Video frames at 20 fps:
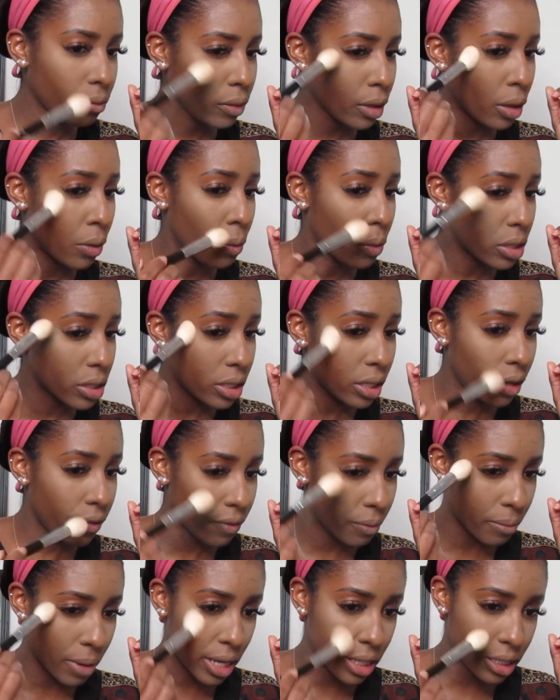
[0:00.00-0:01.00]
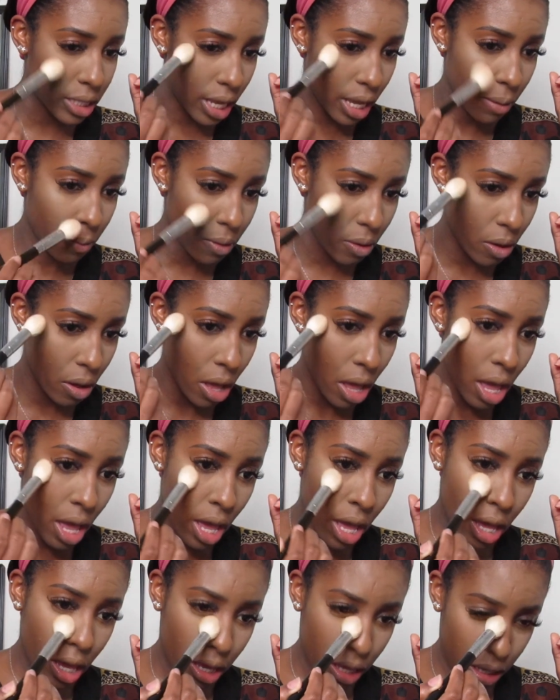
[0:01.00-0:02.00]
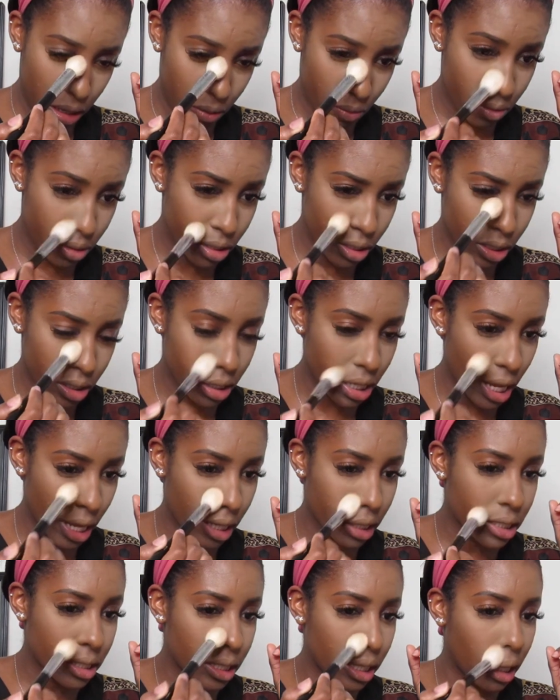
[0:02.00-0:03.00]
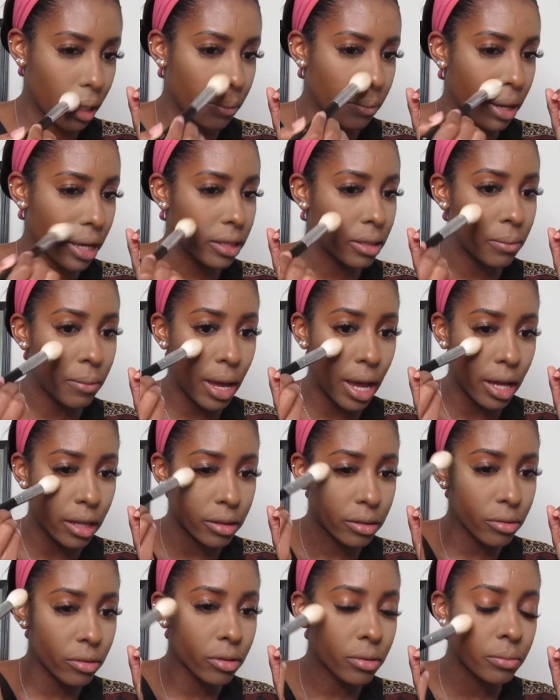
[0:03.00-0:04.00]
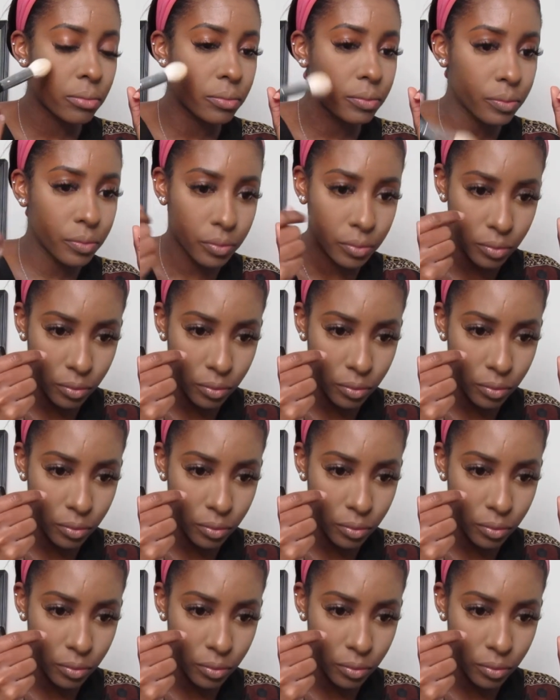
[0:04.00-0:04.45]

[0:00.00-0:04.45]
It wasn't even my table. He was just like sitting by the bathroom.